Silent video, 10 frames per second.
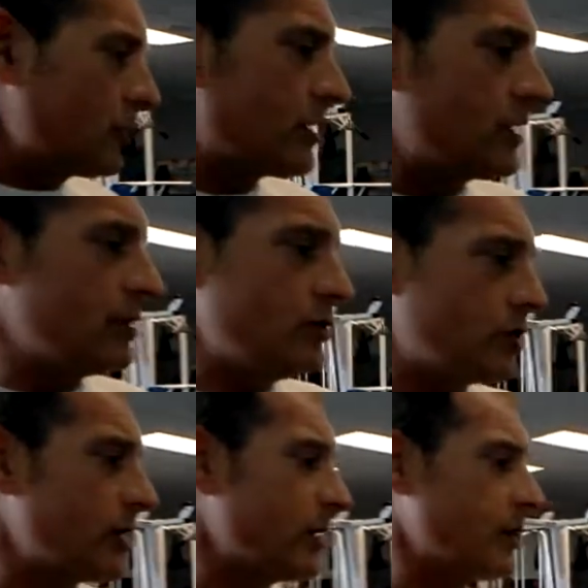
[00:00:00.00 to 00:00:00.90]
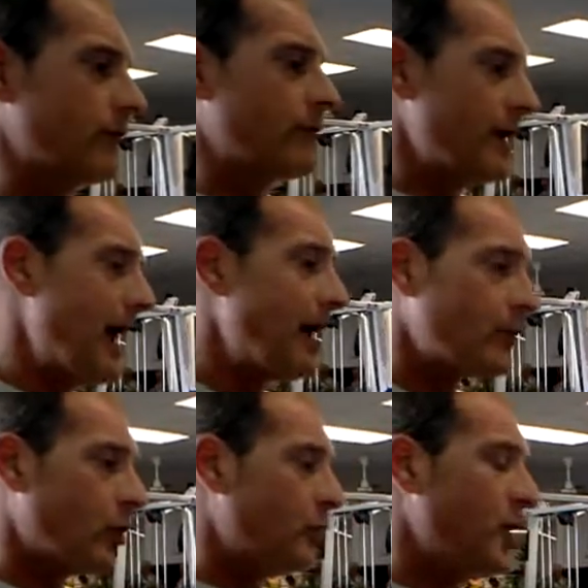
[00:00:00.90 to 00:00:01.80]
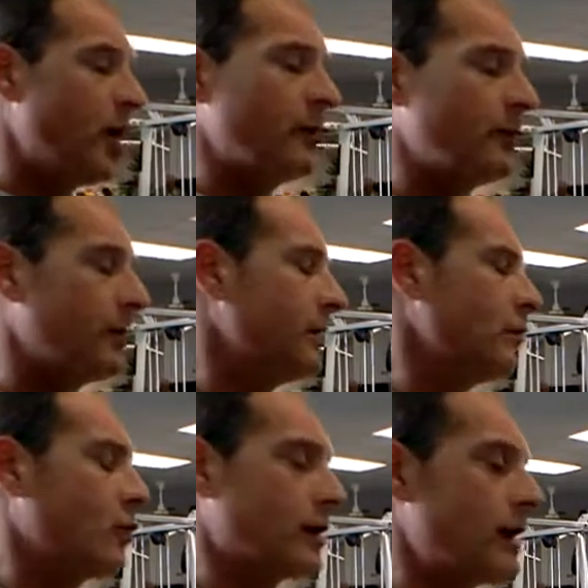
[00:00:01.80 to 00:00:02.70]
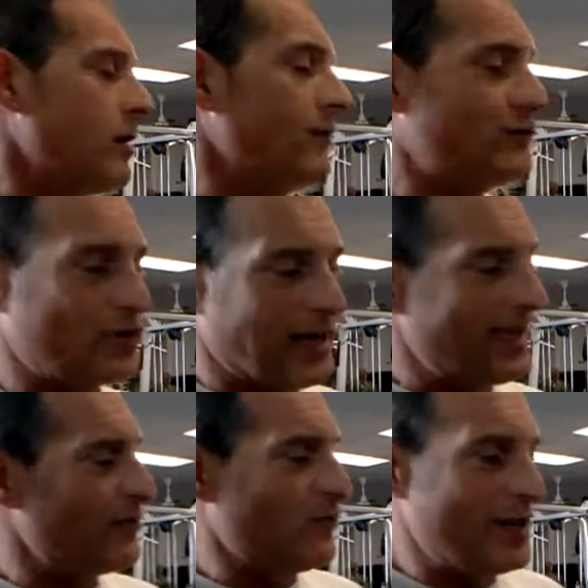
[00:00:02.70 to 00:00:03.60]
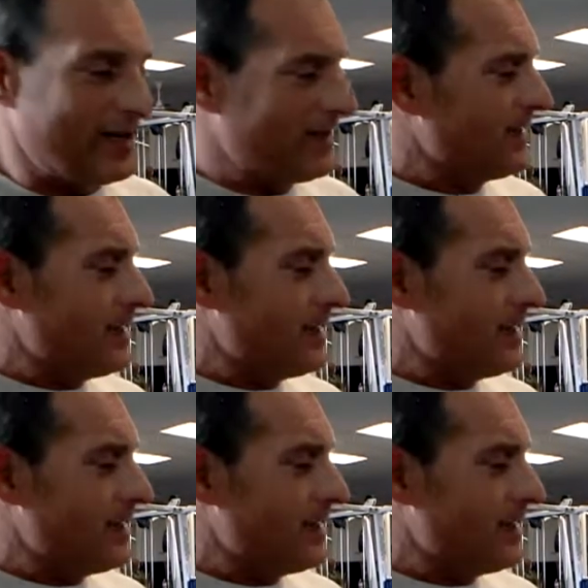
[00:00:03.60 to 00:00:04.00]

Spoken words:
You can get a phenomenal pump and a workout lightweight.